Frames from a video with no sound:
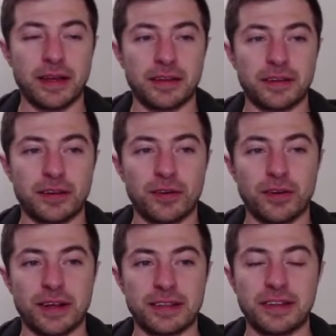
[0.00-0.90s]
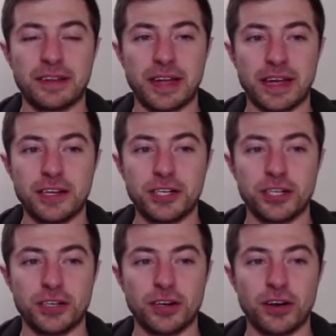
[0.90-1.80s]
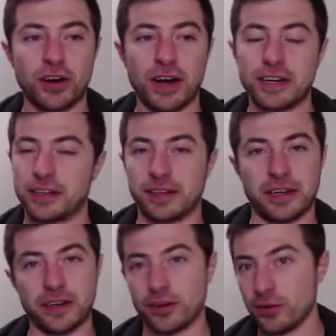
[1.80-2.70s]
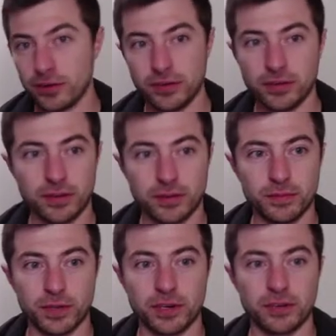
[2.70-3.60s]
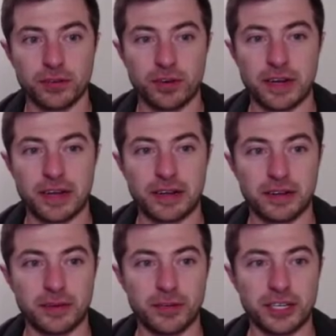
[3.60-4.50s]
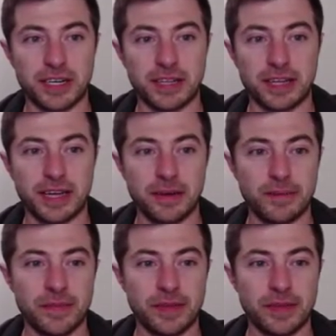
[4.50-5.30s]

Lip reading: And so at this stage, I just let it go. I'm not going to try switching anything out.